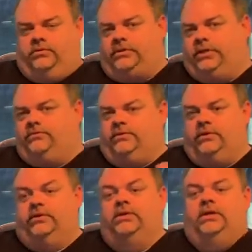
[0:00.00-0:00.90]
kind of
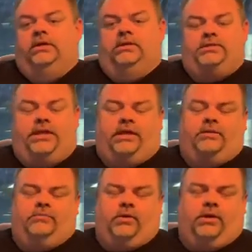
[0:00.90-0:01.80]
a tank
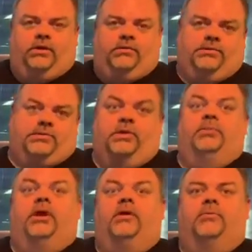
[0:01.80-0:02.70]
where there's going to
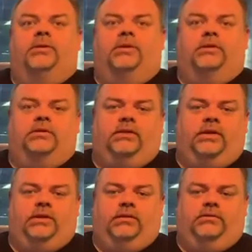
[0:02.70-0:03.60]
be harmony,
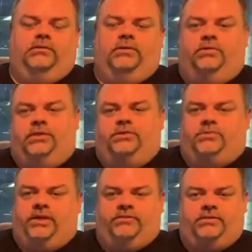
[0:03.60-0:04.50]
and you don't need as
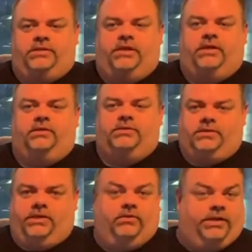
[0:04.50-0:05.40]
big of a tank because
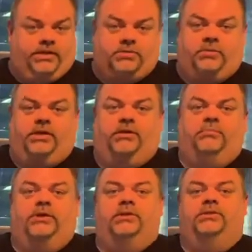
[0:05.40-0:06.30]
they don't get as big,
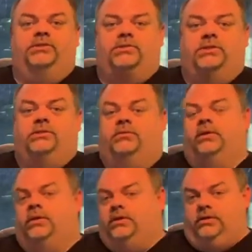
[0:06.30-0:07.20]
but you just need to,
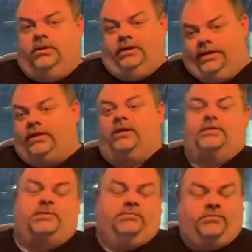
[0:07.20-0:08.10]
again, like I
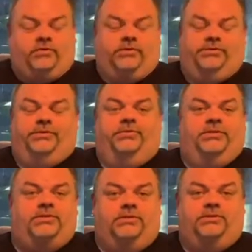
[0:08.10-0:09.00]
said before, do your
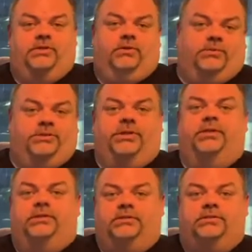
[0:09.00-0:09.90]
research and know what you're
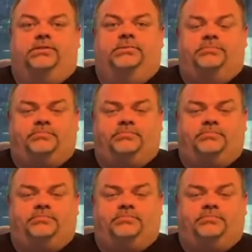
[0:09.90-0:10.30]
getting into.